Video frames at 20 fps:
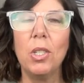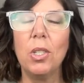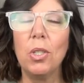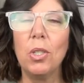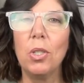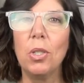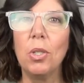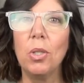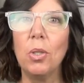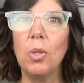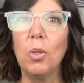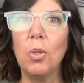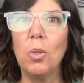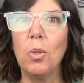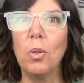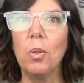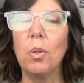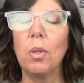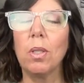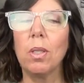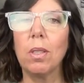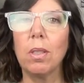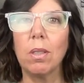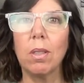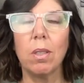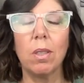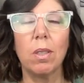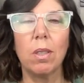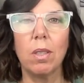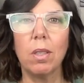to
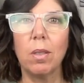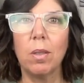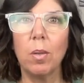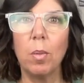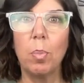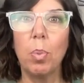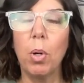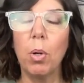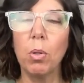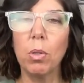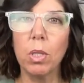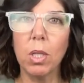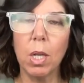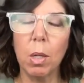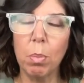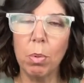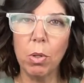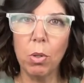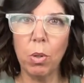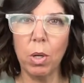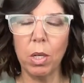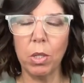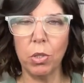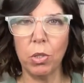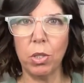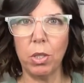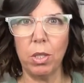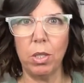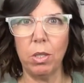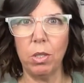pose a couple
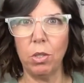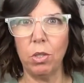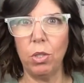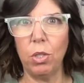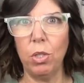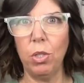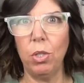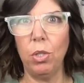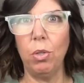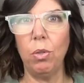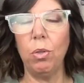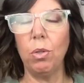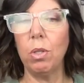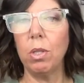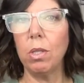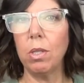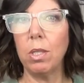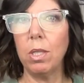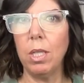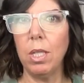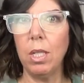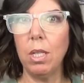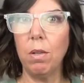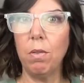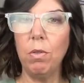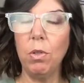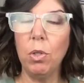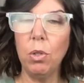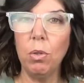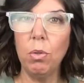questions to you to see
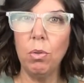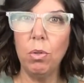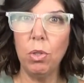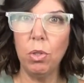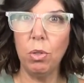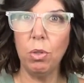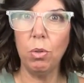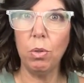if you do